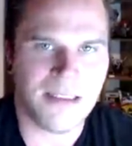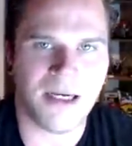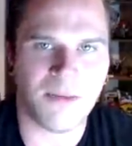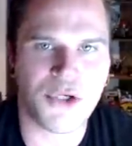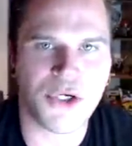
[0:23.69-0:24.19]

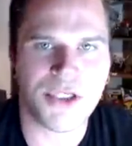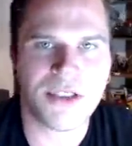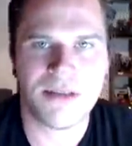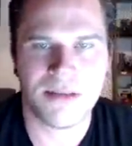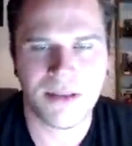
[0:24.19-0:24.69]
I'm good.
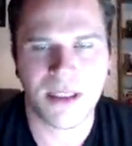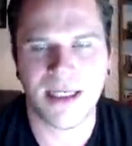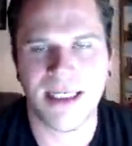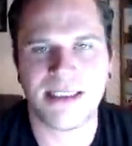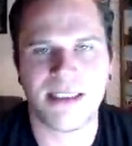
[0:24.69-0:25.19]

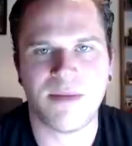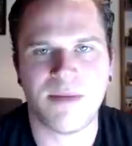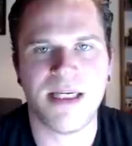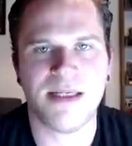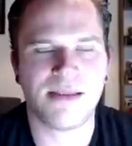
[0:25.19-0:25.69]
Listen to
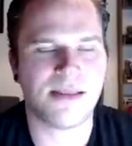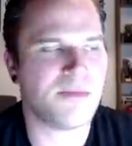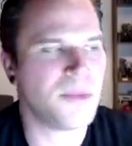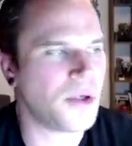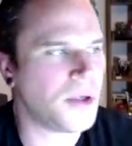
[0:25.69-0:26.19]
me
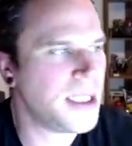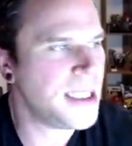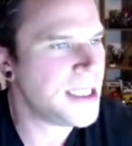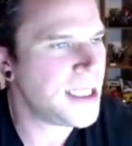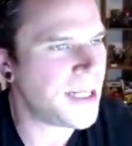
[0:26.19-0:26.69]
some more.
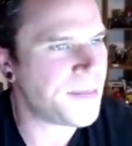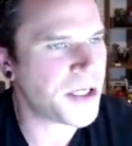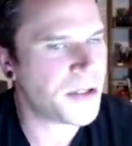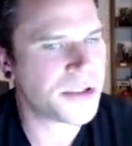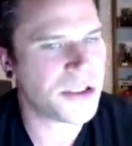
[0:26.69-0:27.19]
Um, but
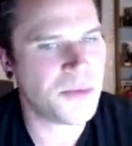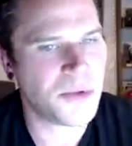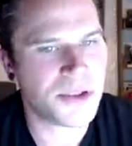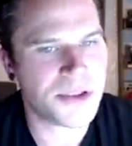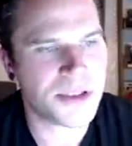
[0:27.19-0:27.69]
I also
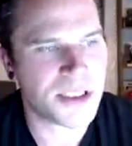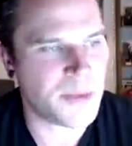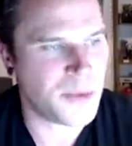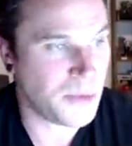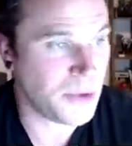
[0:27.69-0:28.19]
want uh,
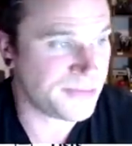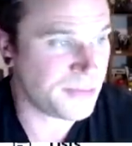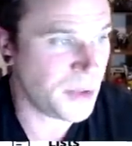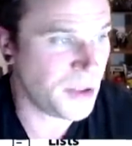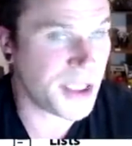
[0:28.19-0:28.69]
we'll, we'll,
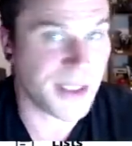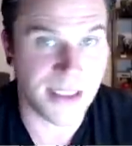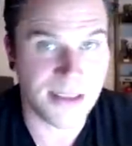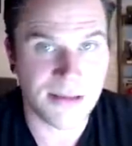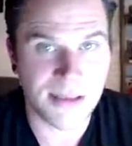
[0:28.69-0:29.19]
we'll, look at
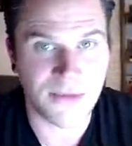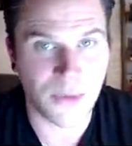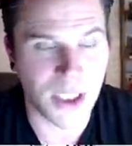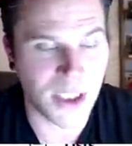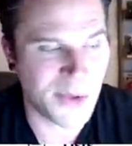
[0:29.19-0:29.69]
this,
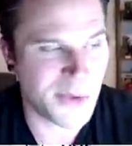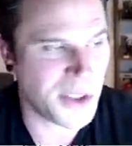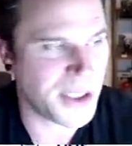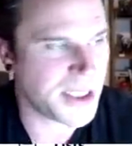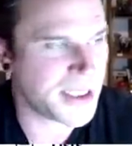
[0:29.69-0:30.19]
FYI. We will
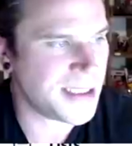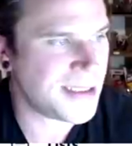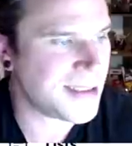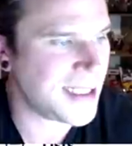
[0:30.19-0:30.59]
look at this.